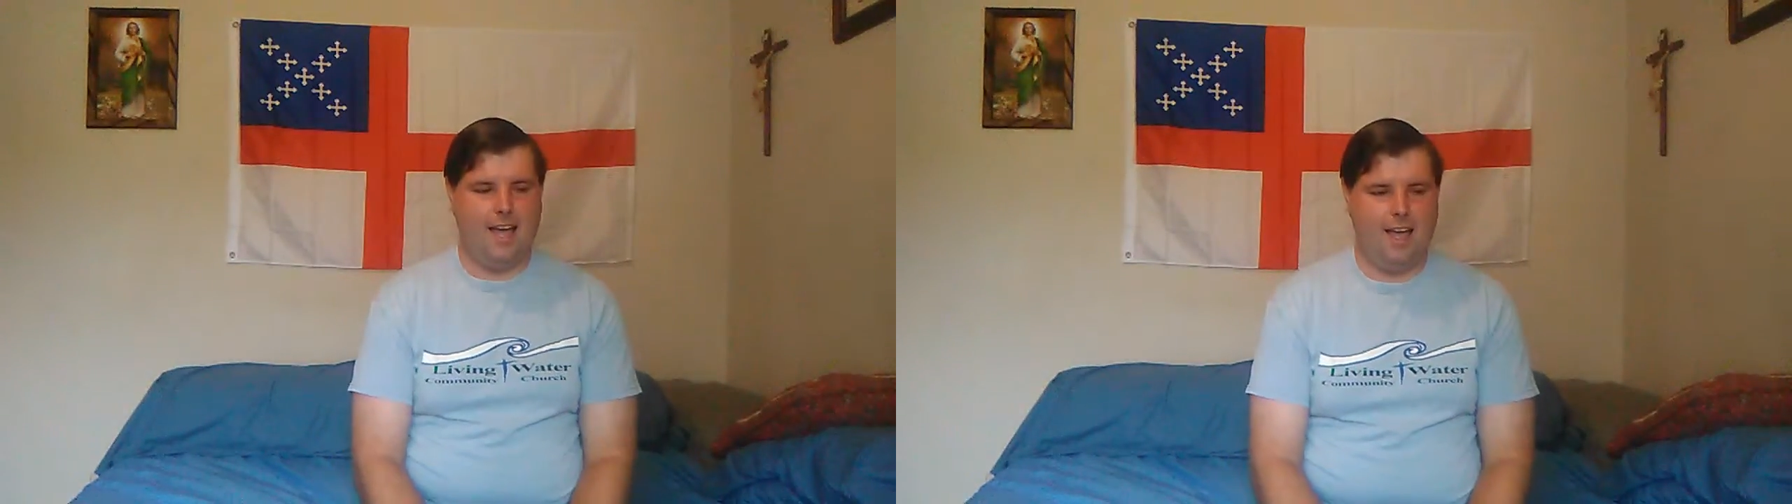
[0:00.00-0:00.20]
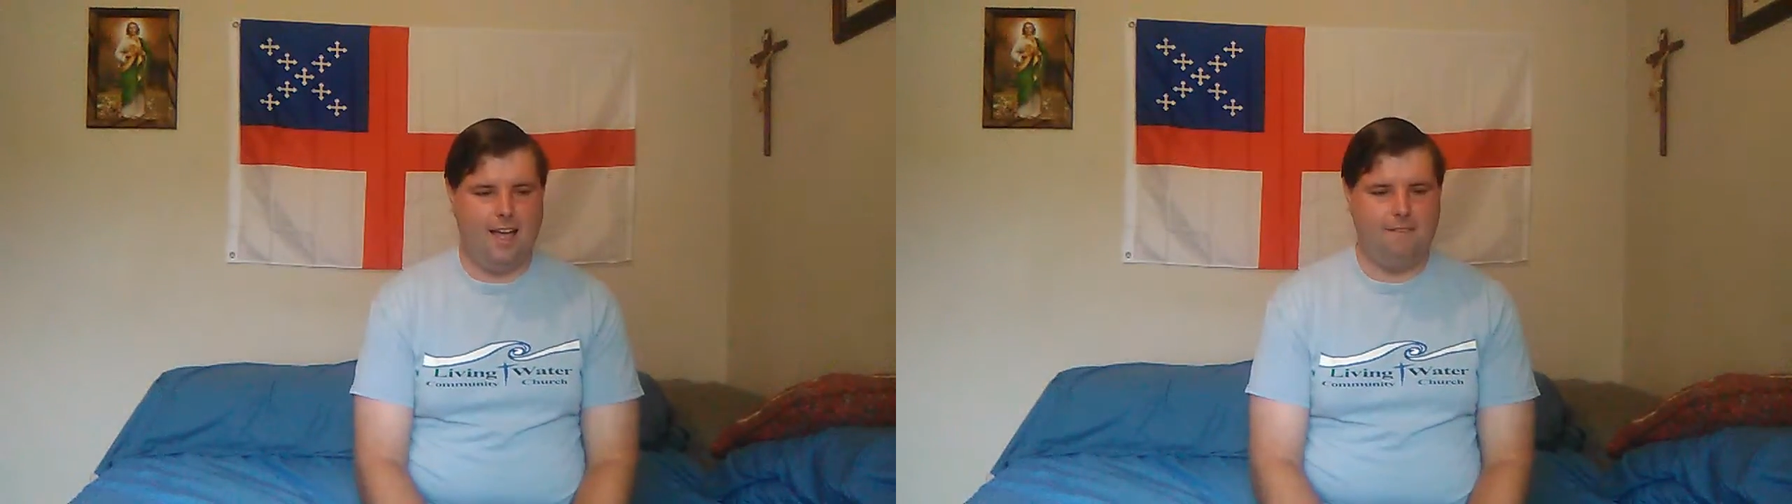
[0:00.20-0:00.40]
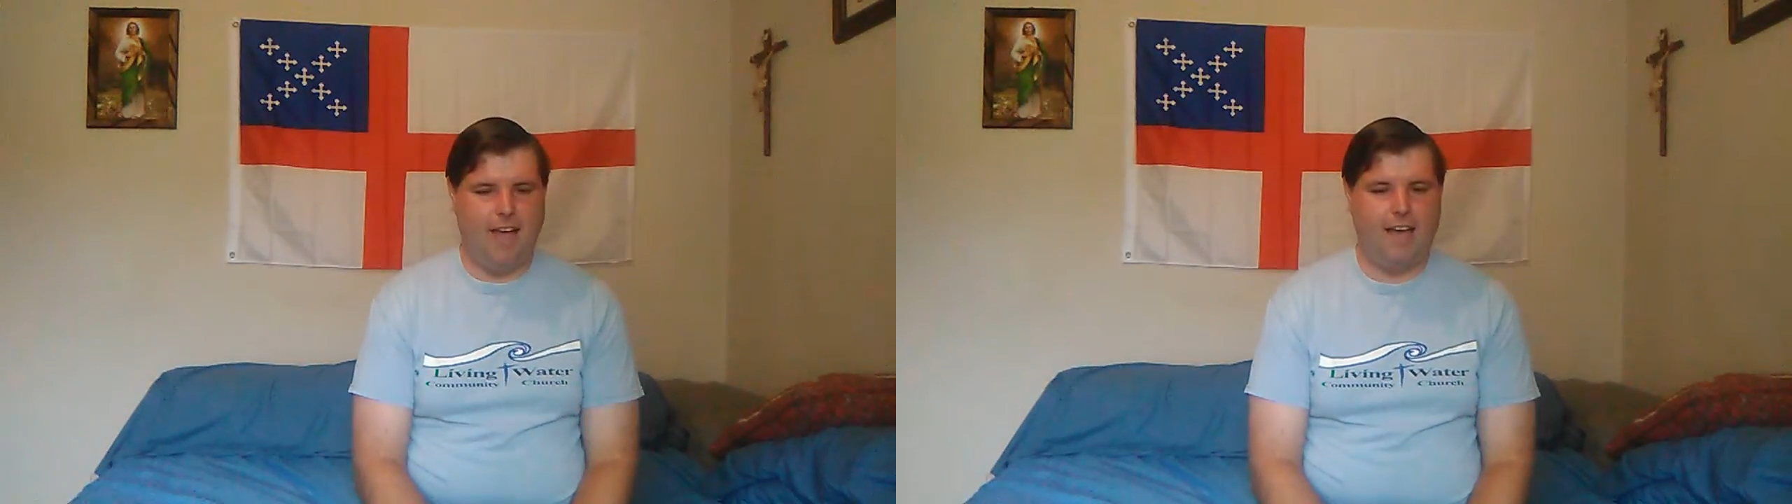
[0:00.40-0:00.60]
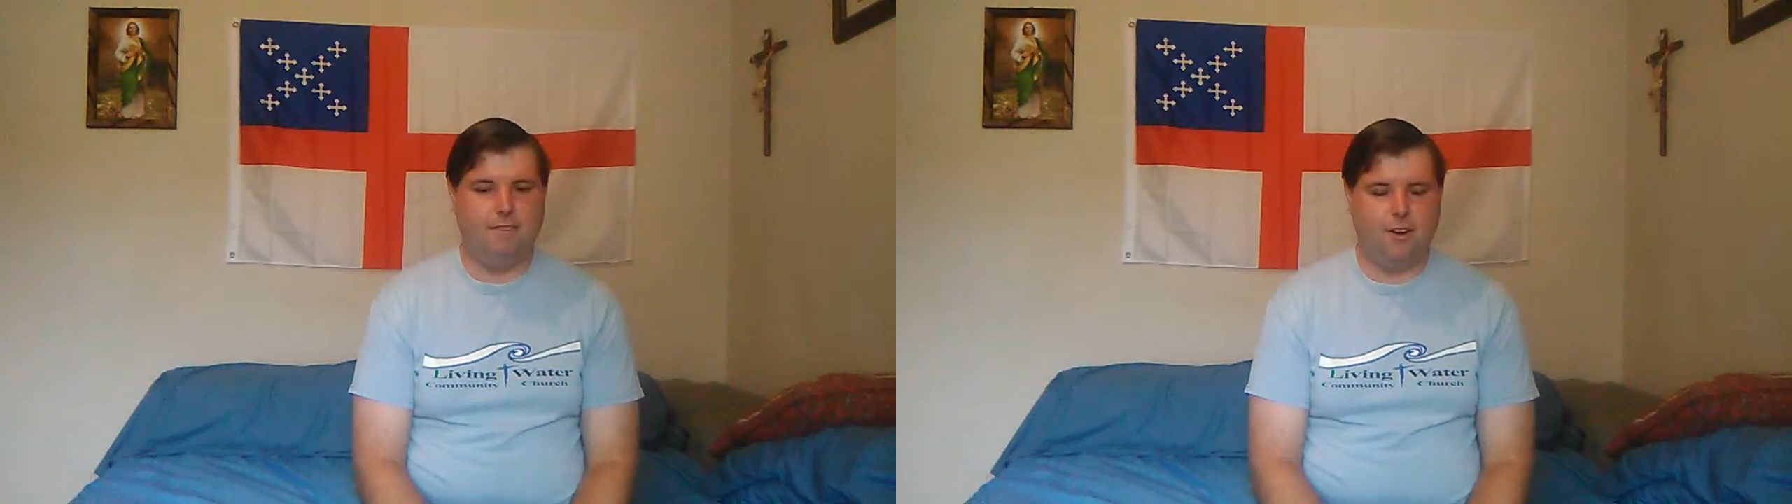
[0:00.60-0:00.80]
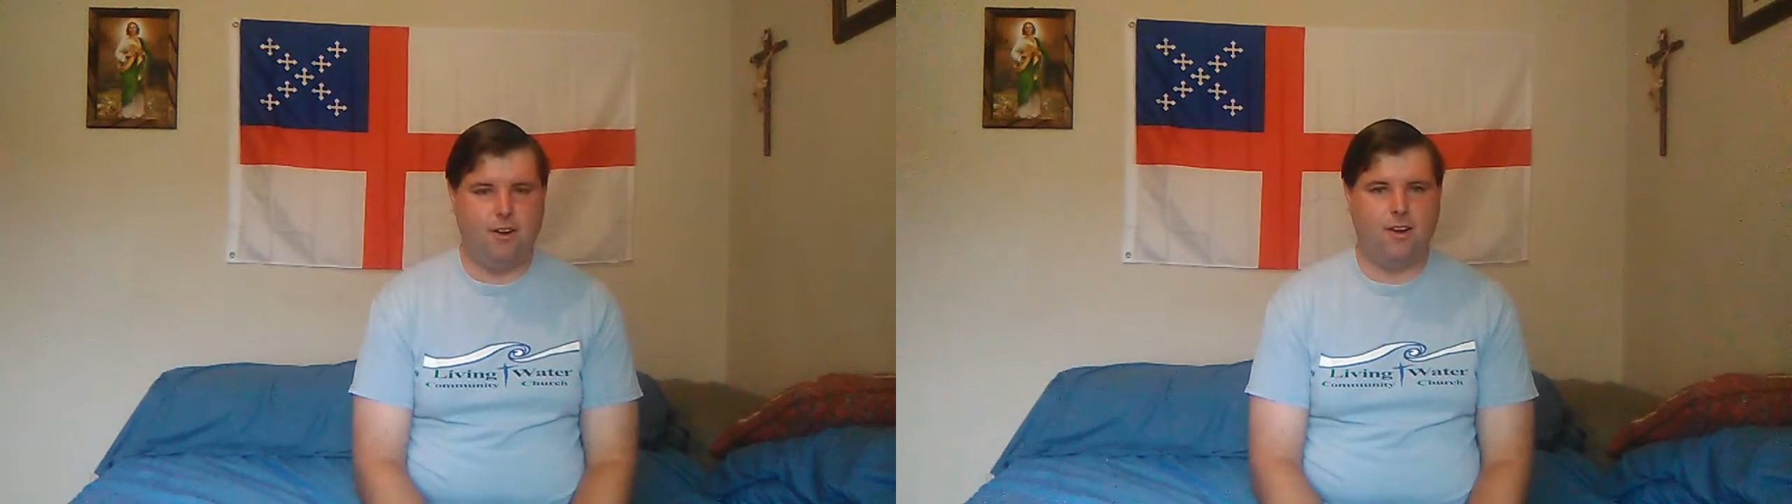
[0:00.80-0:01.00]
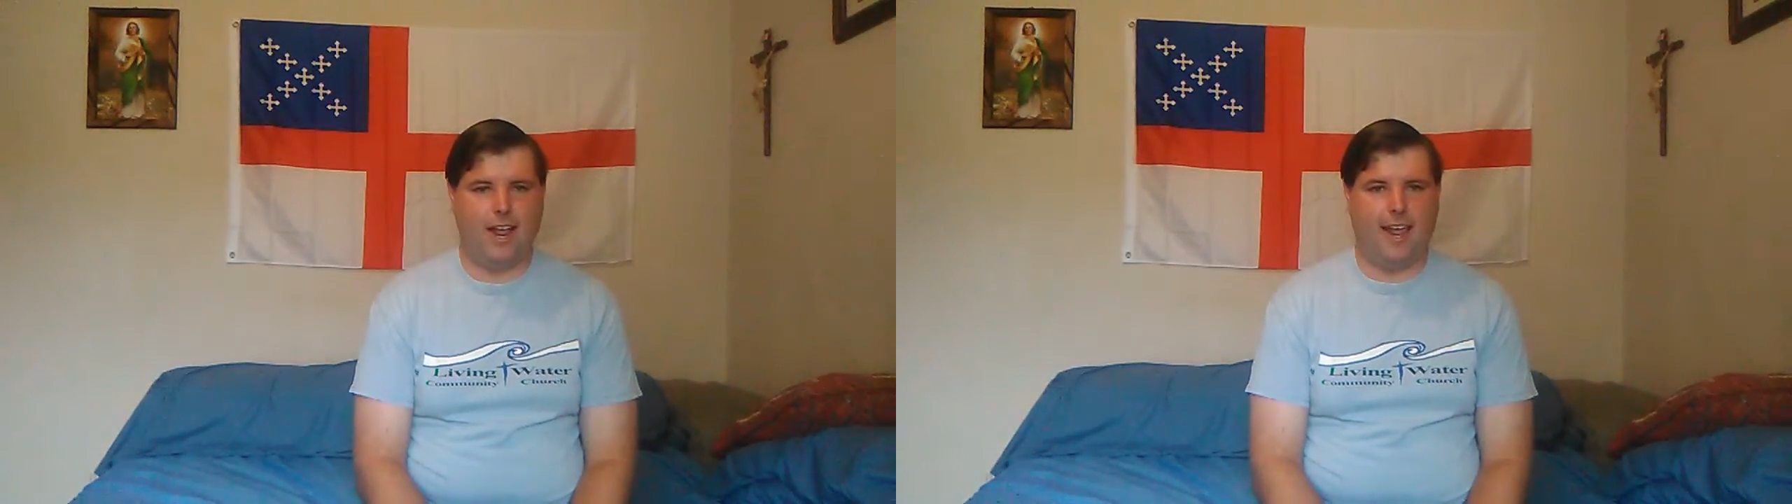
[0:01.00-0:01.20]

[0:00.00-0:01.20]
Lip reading: I've heard